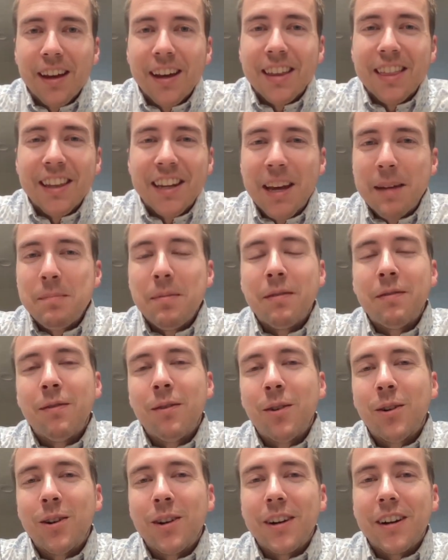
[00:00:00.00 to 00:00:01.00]
The night
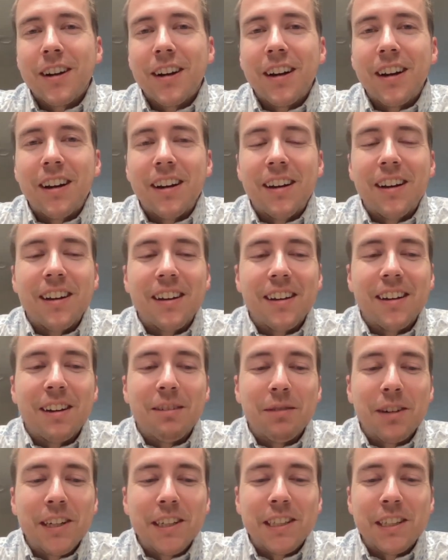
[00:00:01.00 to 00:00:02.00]
before, a
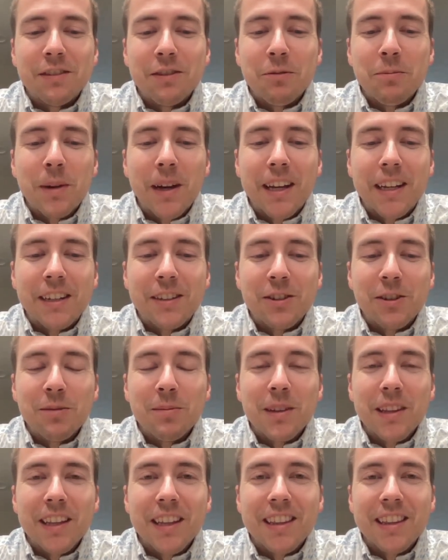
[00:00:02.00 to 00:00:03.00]
relative of mine had told
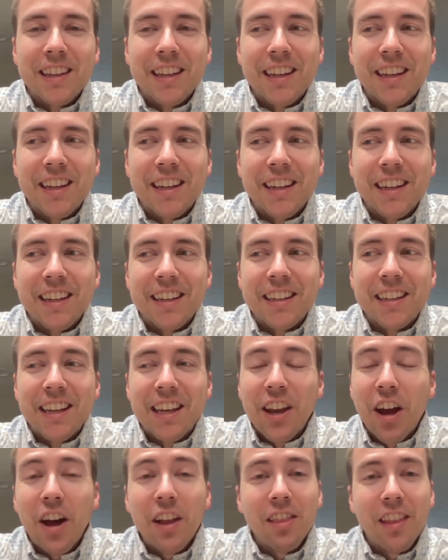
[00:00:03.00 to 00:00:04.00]
me that they did
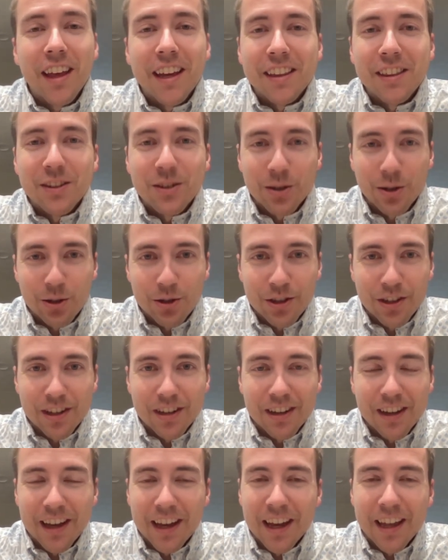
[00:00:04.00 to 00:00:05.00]
not like the surgeon,
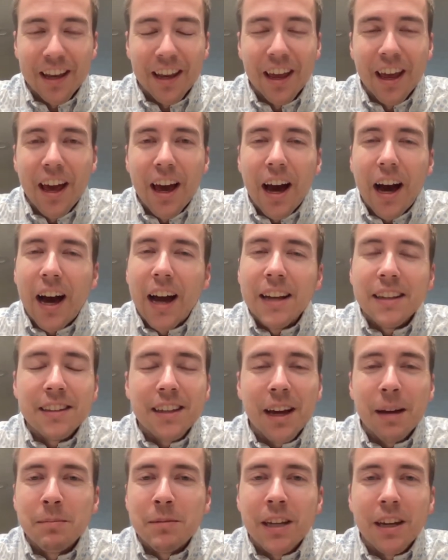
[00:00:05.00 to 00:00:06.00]
and
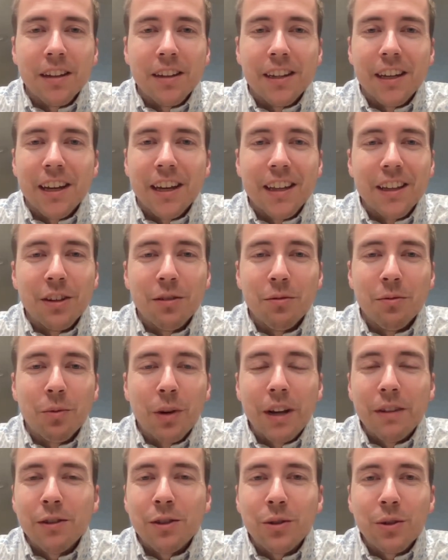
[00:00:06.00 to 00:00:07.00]
I'm telling you,
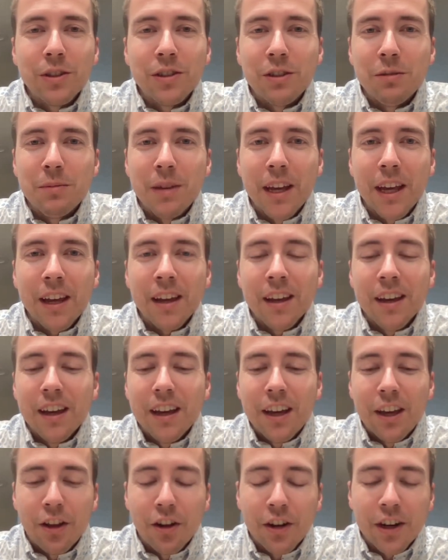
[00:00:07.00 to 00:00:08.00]
whatever choice you make,
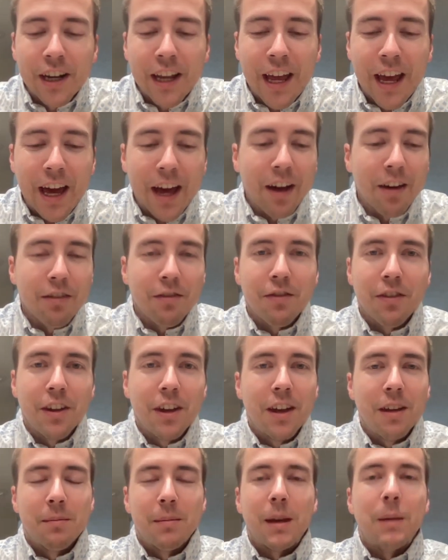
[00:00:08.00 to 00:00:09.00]
you're gonna have
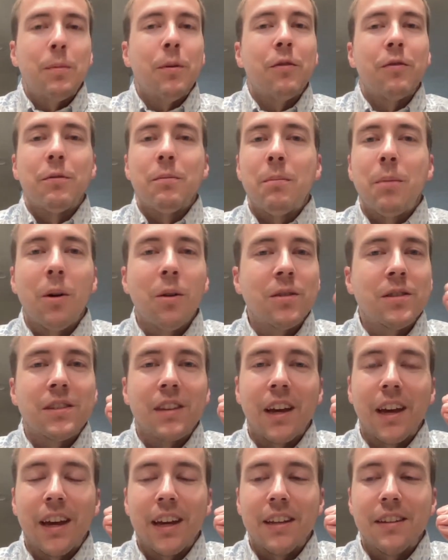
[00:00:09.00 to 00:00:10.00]
people from both
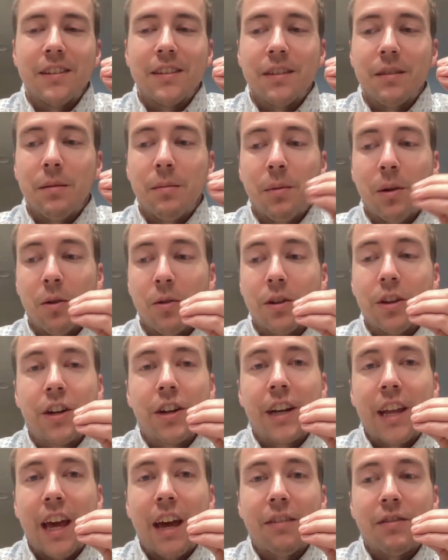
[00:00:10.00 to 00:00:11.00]
sides, or you're
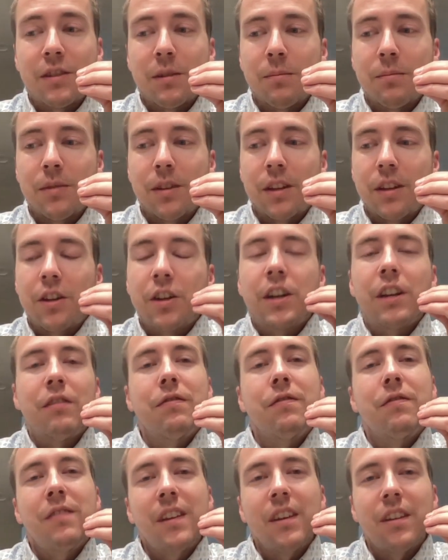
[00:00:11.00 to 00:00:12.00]
gonna
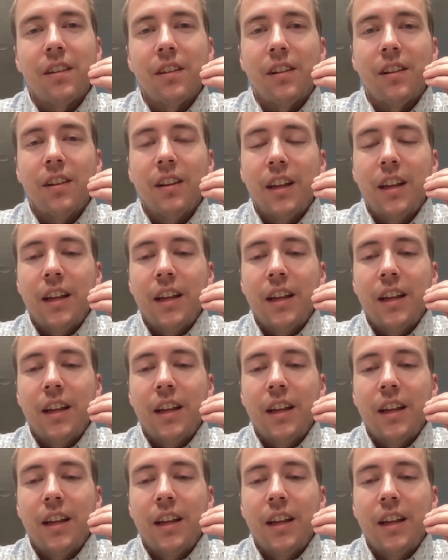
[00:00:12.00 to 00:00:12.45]
feel